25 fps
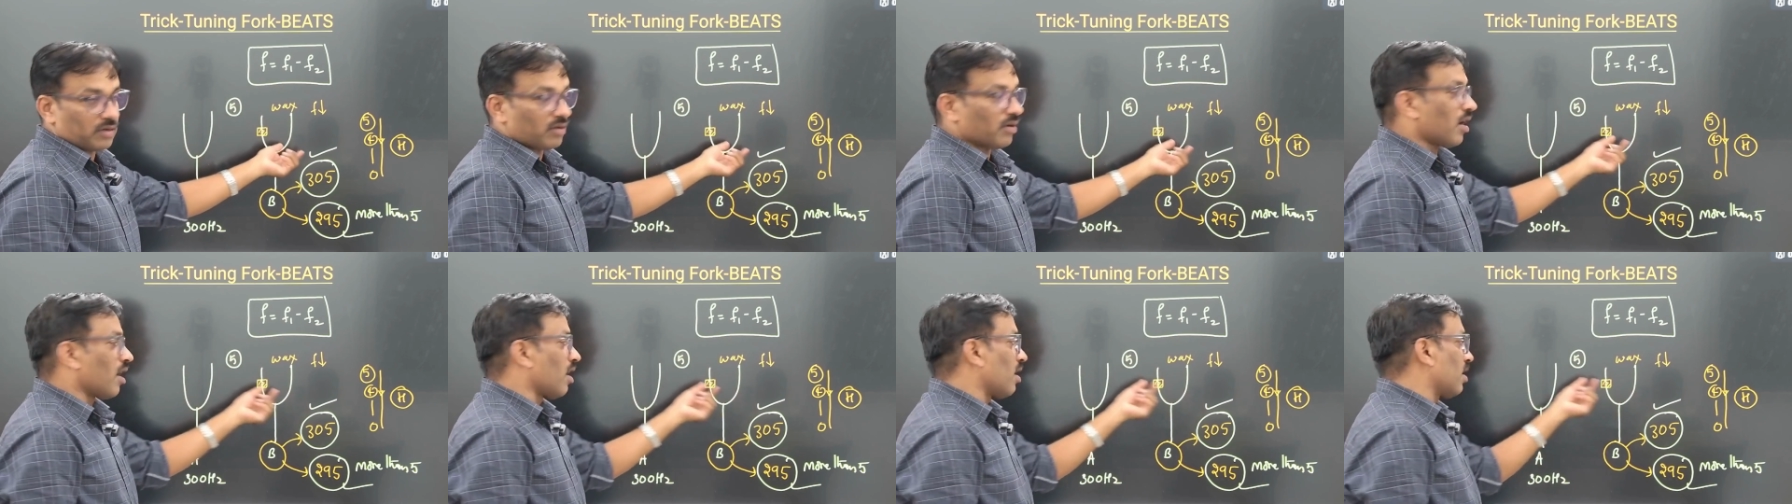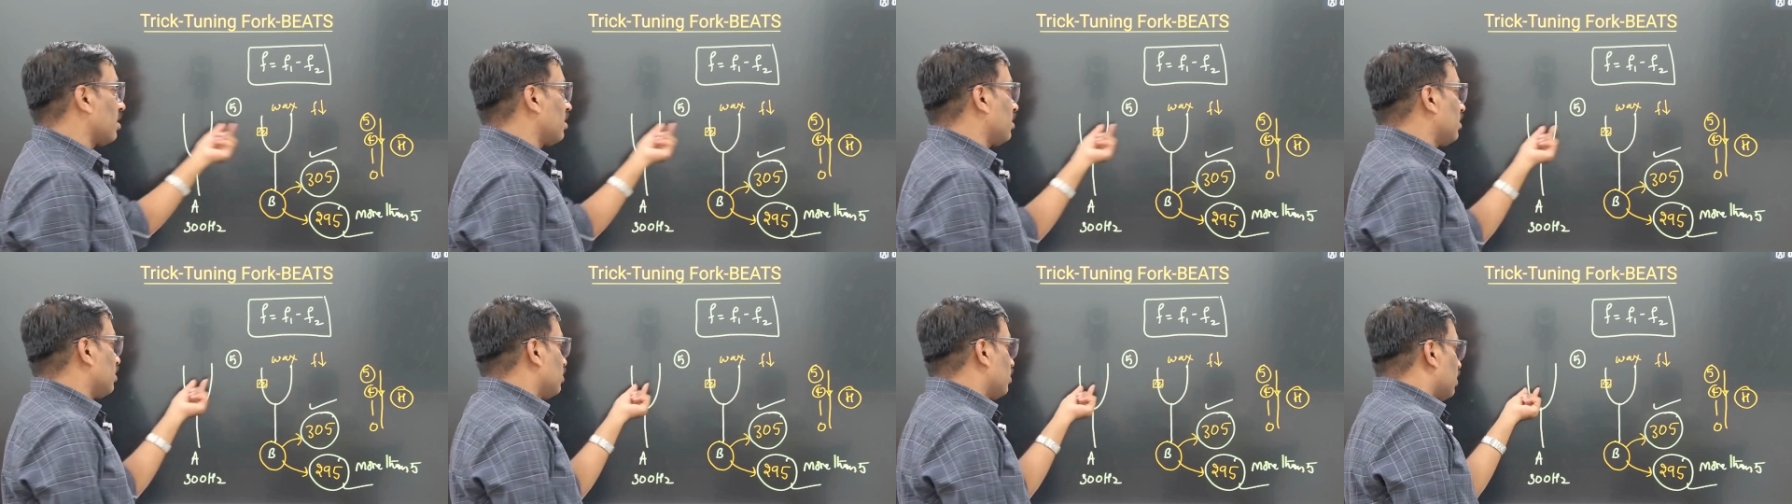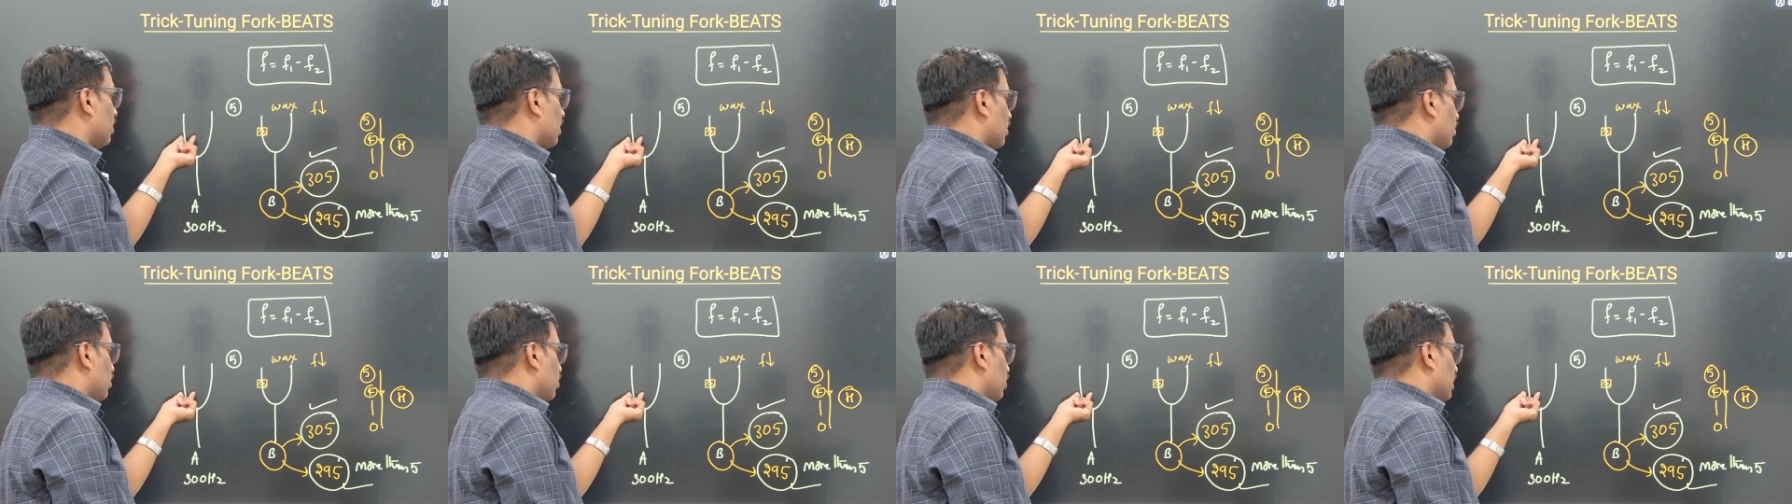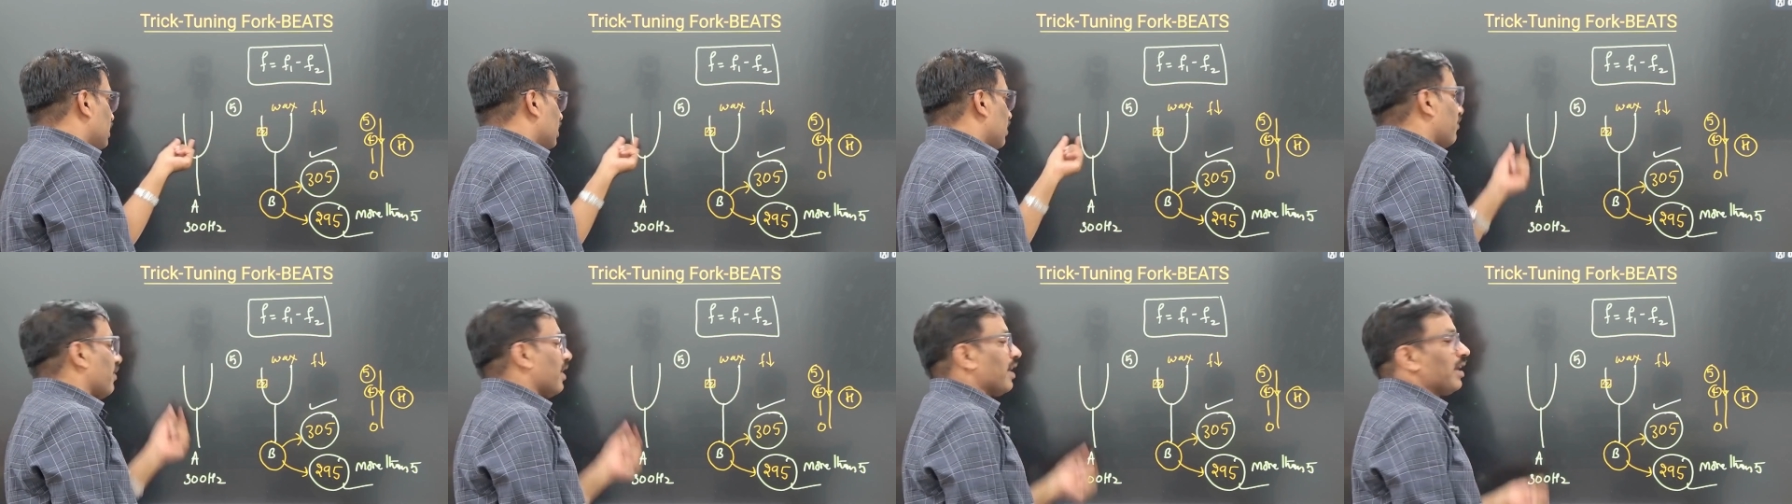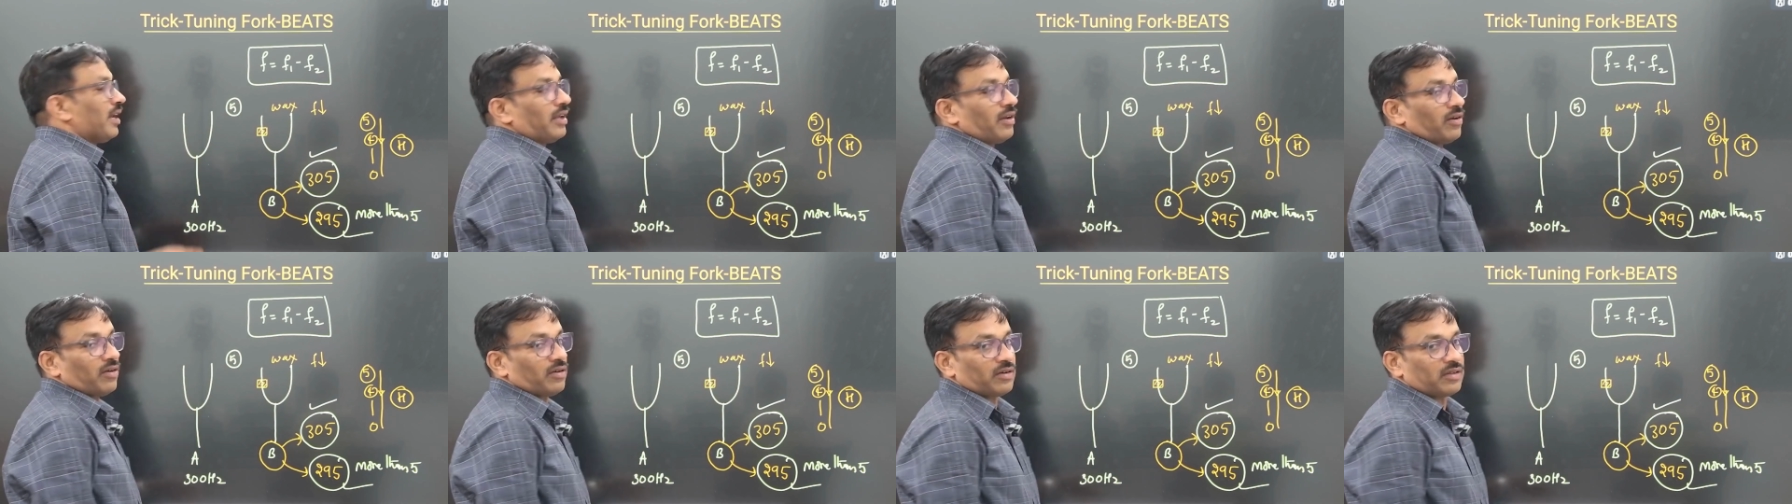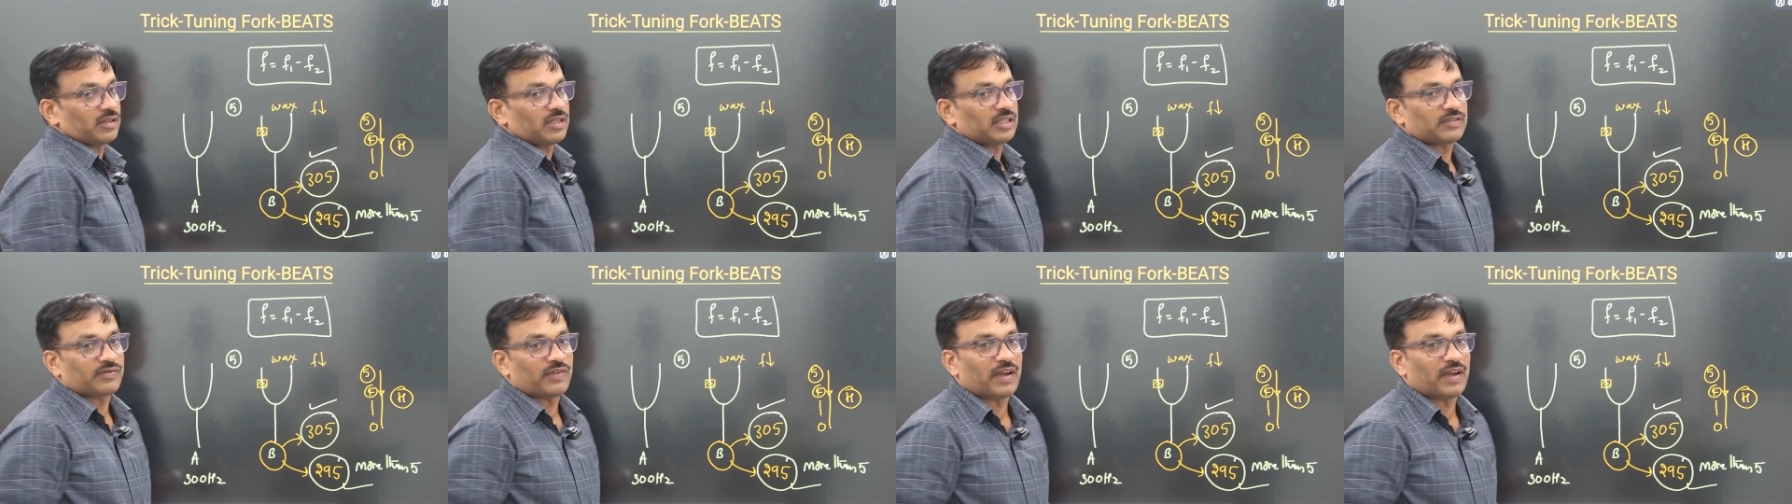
or you are doing the filing onto this.